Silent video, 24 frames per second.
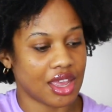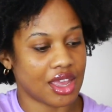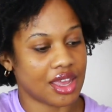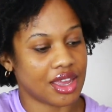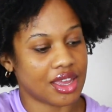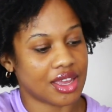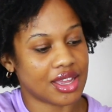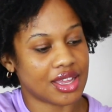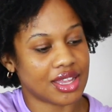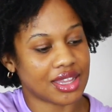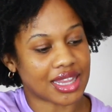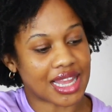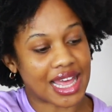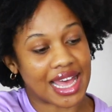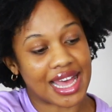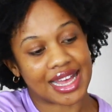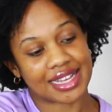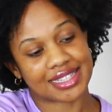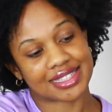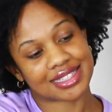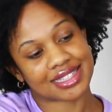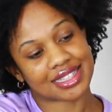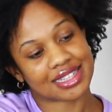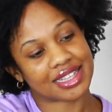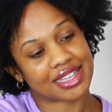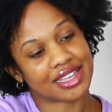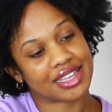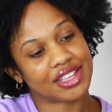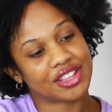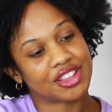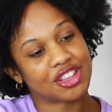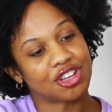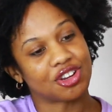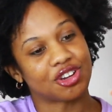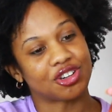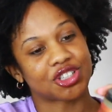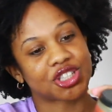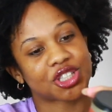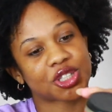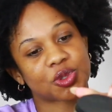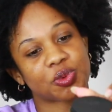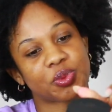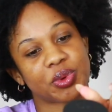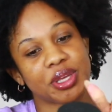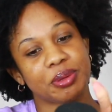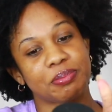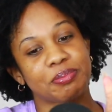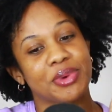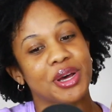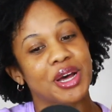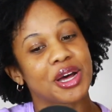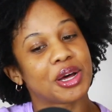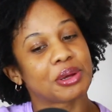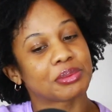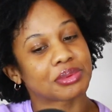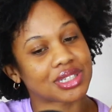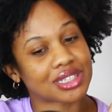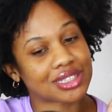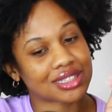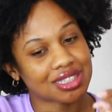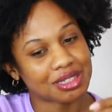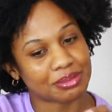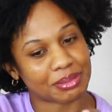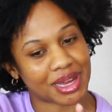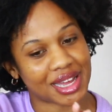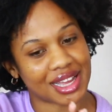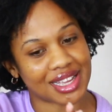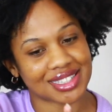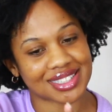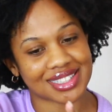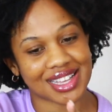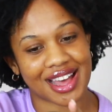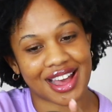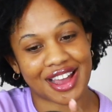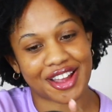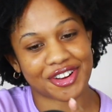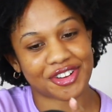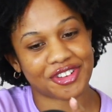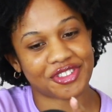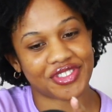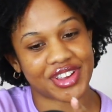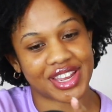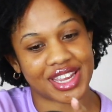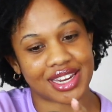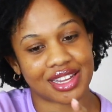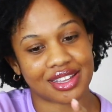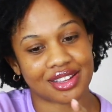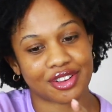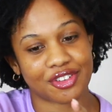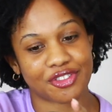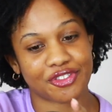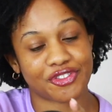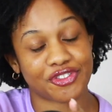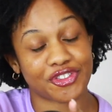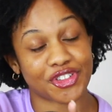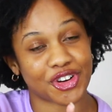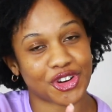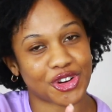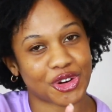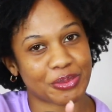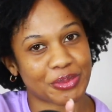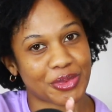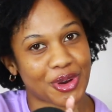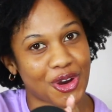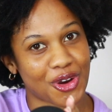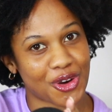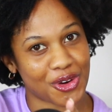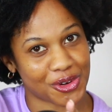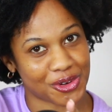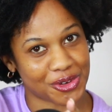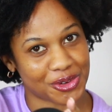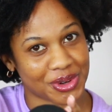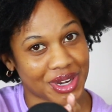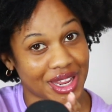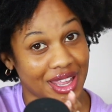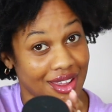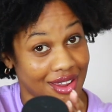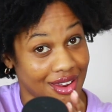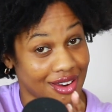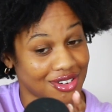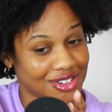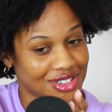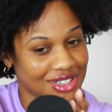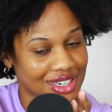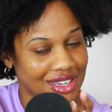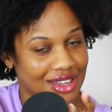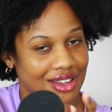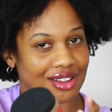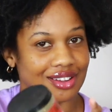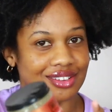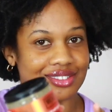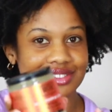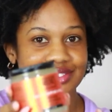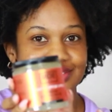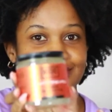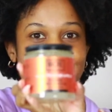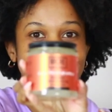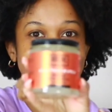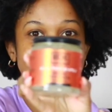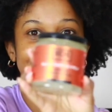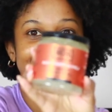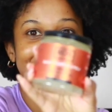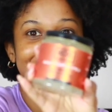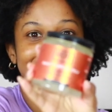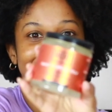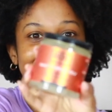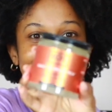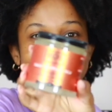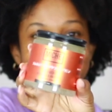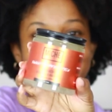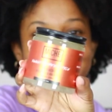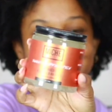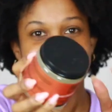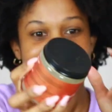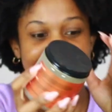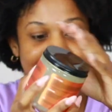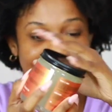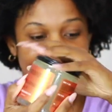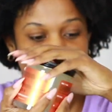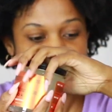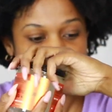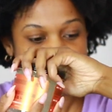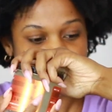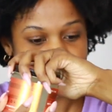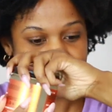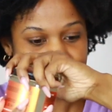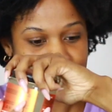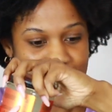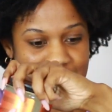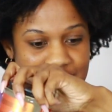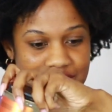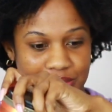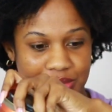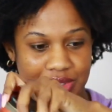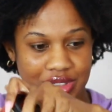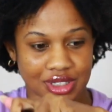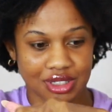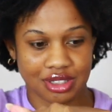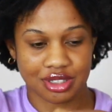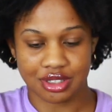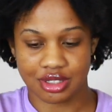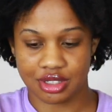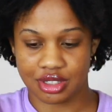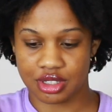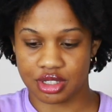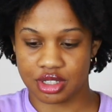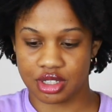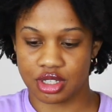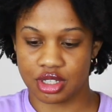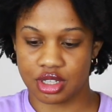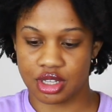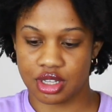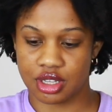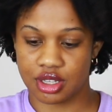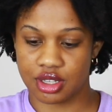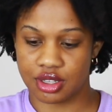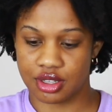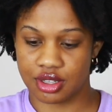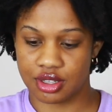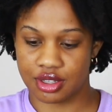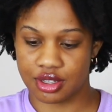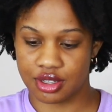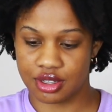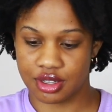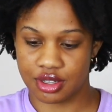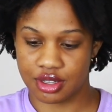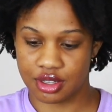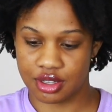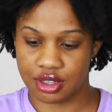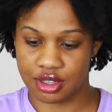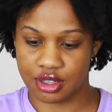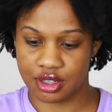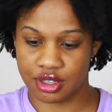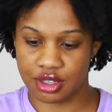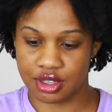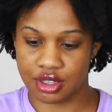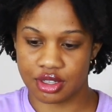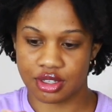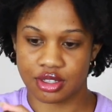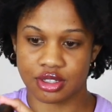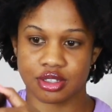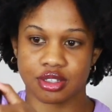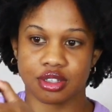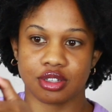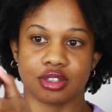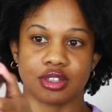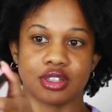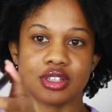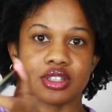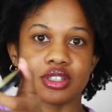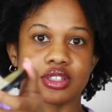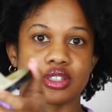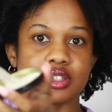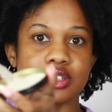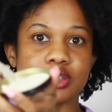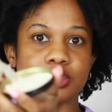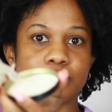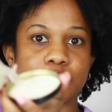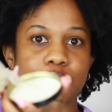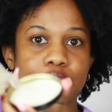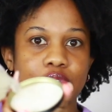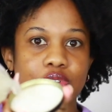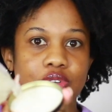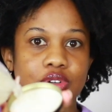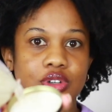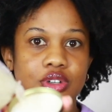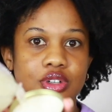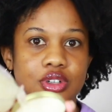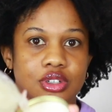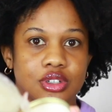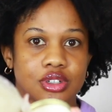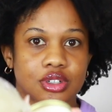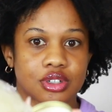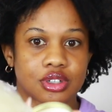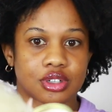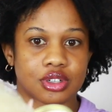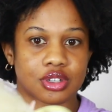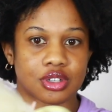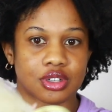And lastly, there's Sweet Pumpkin Spice Ayurvedic Firm Hold Hair Gel. Let's see what this is looking like. So this is more,